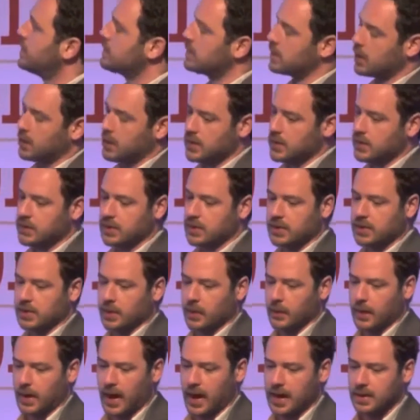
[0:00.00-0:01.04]
here's the questions
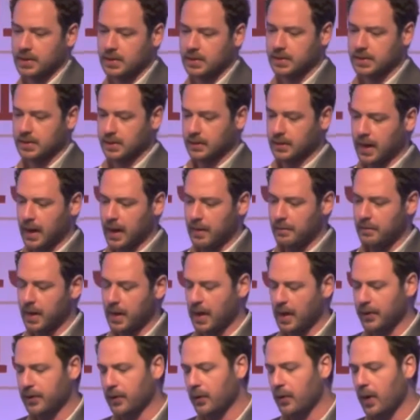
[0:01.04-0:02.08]
that we asked.
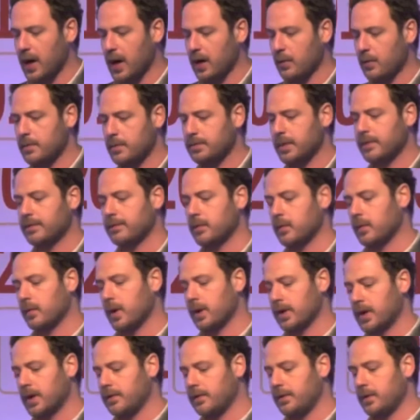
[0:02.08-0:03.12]
I thought I would,
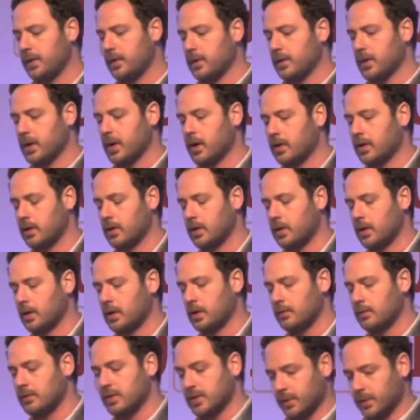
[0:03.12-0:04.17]
before I give you the
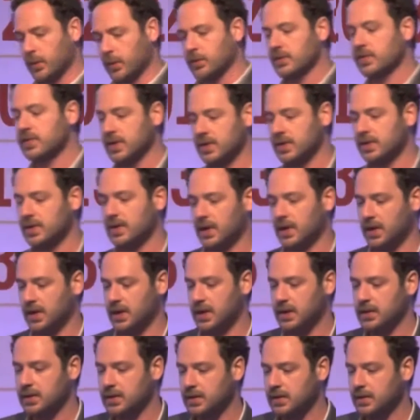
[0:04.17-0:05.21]
responses to
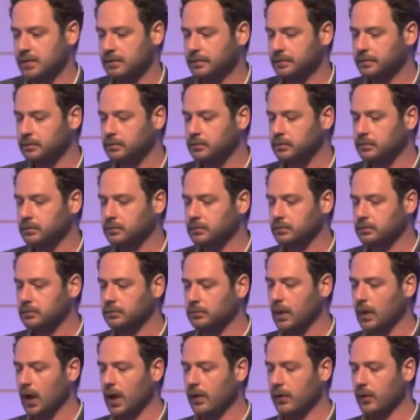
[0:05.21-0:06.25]
these,
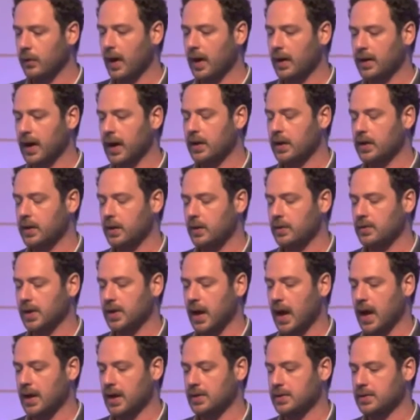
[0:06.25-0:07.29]
I thought I'd get you
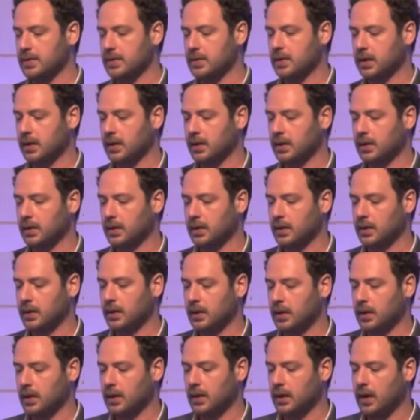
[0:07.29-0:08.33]
to answer
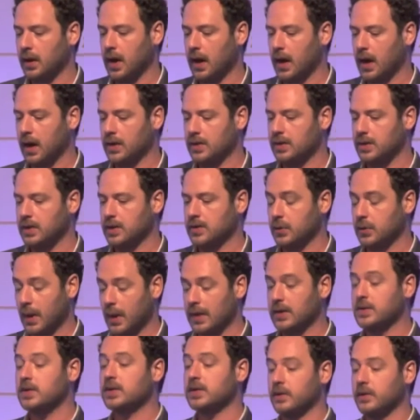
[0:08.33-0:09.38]

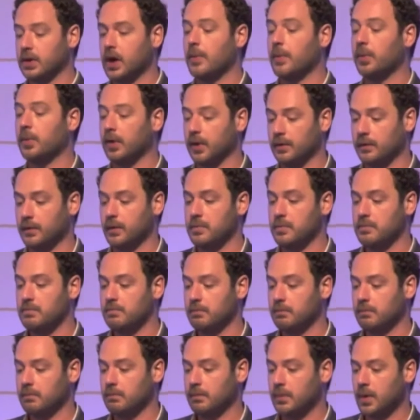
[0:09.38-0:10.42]
a couple of
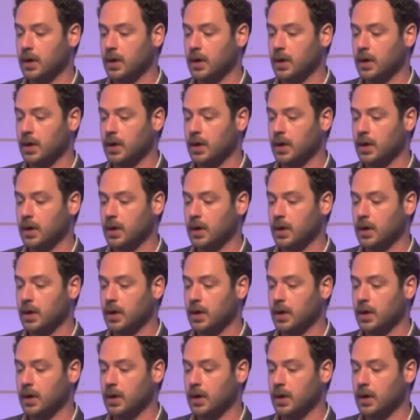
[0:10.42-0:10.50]
them.